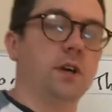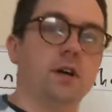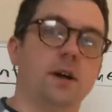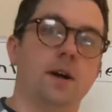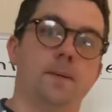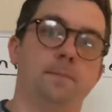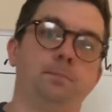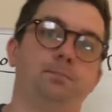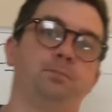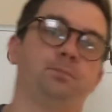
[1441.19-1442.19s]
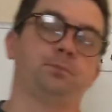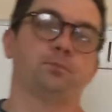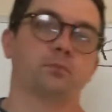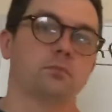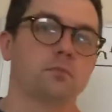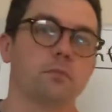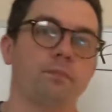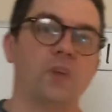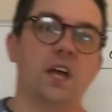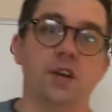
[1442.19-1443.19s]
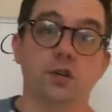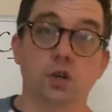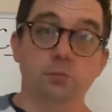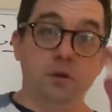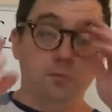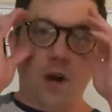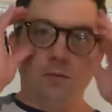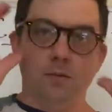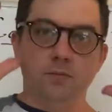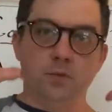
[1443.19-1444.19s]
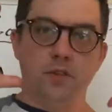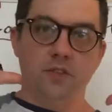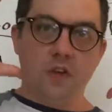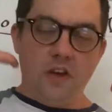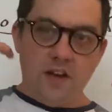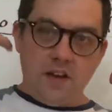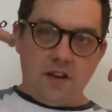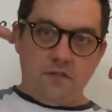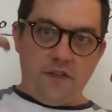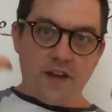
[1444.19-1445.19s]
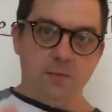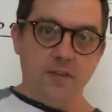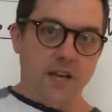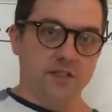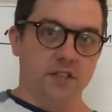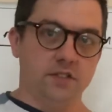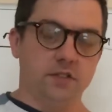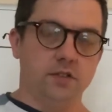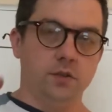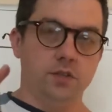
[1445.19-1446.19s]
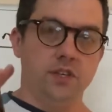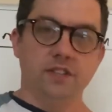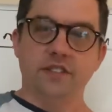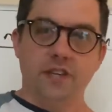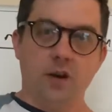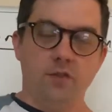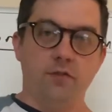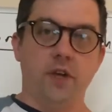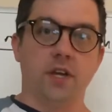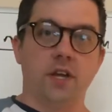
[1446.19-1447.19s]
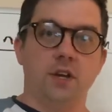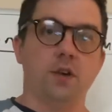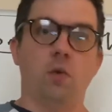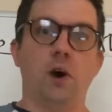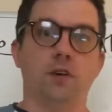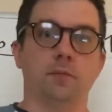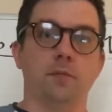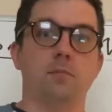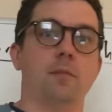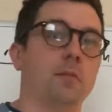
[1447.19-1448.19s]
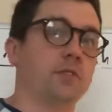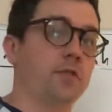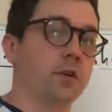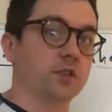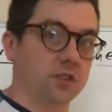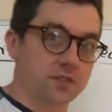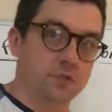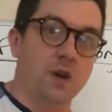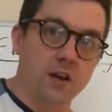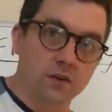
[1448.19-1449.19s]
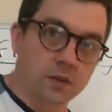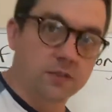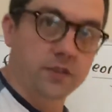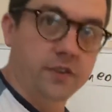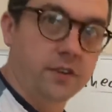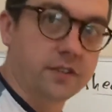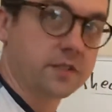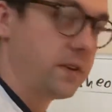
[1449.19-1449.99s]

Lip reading: And it could be problems with family as an institution itself, like inequality. Remember, the functionalist is a macro level theorist.